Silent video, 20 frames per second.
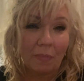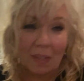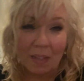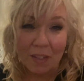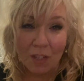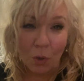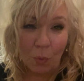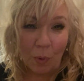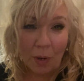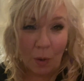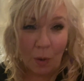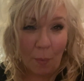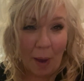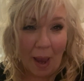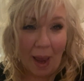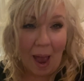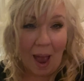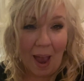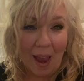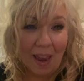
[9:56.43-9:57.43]
So
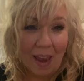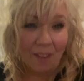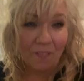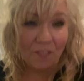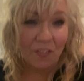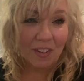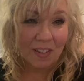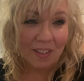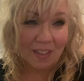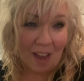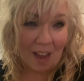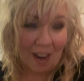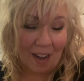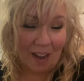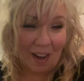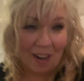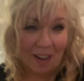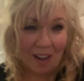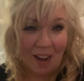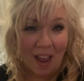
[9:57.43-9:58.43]
anyway, I have
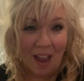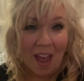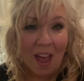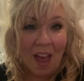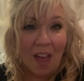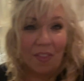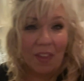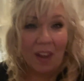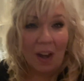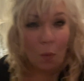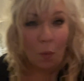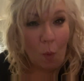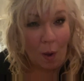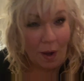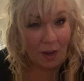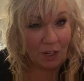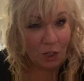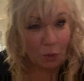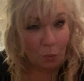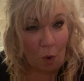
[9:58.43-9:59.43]
decided that I
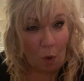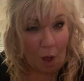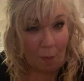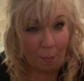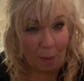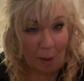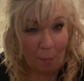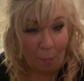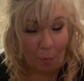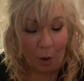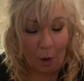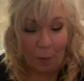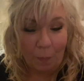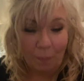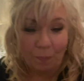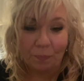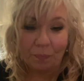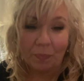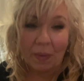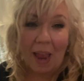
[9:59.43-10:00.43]
wanted to
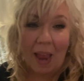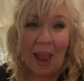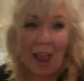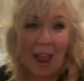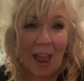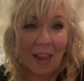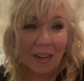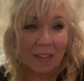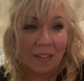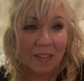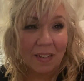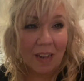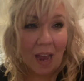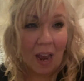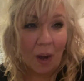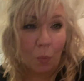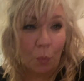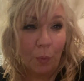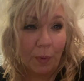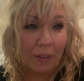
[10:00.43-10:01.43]
wallpaper. And
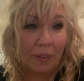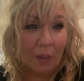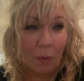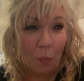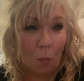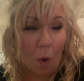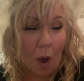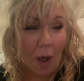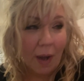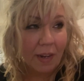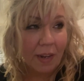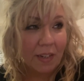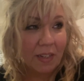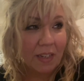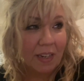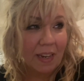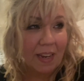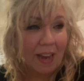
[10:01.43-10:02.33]
I really wanted to